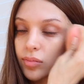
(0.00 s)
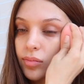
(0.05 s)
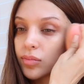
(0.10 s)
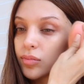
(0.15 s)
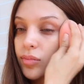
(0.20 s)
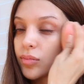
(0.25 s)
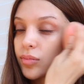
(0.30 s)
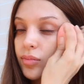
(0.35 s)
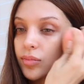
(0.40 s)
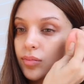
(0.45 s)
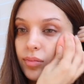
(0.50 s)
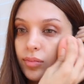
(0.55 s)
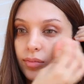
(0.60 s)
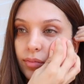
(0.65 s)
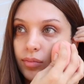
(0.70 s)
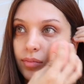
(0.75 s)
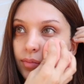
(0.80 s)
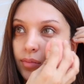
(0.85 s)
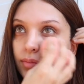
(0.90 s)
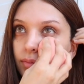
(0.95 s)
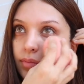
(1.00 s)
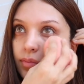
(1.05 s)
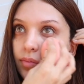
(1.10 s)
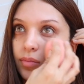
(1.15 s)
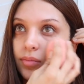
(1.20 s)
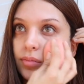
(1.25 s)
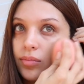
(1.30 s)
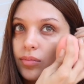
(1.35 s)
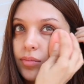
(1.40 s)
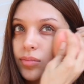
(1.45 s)

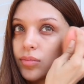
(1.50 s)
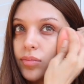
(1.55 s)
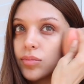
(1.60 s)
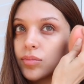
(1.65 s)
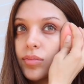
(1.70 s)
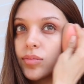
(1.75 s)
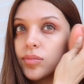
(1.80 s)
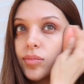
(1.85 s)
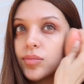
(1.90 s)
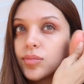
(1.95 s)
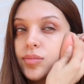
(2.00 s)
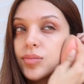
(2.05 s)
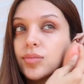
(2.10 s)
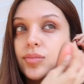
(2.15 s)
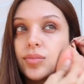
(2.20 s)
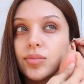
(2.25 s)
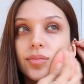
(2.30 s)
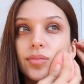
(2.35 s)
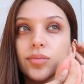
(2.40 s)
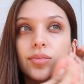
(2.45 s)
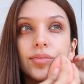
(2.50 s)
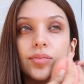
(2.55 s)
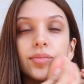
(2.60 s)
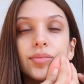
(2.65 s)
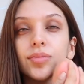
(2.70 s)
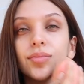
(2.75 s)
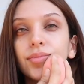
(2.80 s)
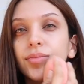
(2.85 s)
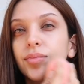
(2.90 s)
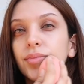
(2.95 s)

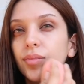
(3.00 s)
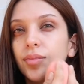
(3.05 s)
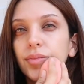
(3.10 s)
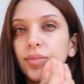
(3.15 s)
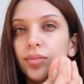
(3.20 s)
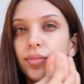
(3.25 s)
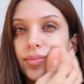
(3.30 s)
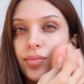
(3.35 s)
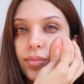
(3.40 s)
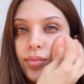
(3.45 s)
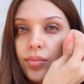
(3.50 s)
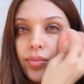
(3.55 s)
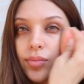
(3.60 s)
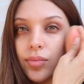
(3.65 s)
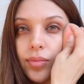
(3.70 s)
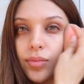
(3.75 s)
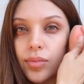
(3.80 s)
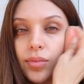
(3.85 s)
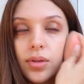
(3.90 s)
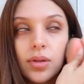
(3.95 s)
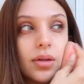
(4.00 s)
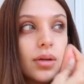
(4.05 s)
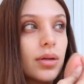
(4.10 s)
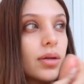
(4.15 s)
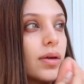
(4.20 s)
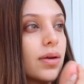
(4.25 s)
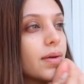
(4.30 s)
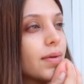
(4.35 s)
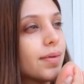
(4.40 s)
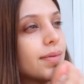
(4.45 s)

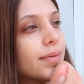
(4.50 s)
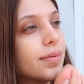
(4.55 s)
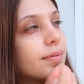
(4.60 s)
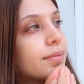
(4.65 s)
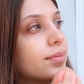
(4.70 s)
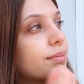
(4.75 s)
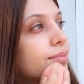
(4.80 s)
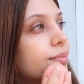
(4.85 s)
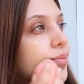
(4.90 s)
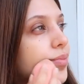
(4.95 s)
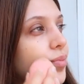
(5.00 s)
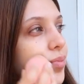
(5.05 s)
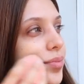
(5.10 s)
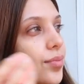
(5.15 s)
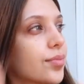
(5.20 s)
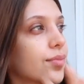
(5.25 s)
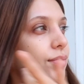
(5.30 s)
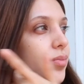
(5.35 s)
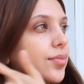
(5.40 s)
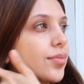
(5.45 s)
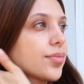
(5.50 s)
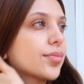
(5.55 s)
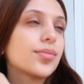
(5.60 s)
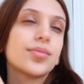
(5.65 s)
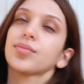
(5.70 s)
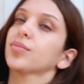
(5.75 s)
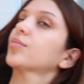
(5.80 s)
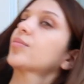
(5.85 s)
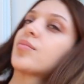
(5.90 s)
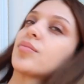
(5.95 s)

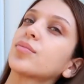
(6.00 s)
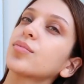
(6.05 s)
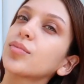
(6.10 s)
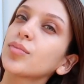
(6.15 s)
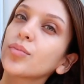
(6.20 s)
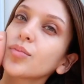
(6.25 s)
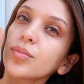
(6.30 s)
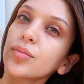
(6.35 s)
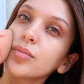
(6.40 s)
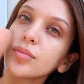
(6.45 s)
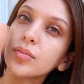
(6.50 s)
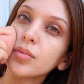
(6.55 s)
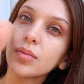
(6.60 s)
Nothing is said.